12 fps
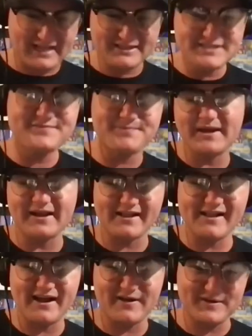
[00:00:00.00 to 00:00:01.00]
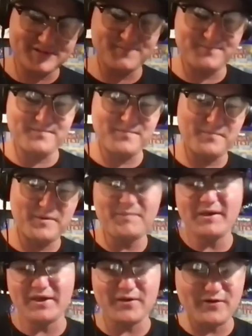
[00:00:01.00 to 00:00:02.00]
at least being a clown is me
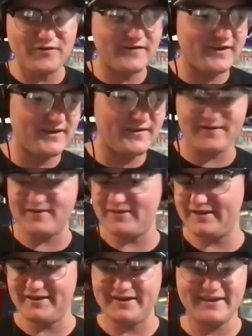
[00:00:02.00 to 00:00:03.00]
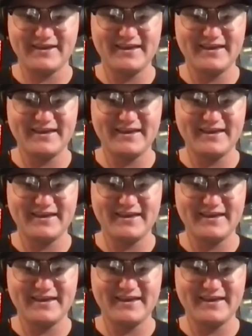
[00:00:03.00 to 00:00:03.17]
being goofy or like,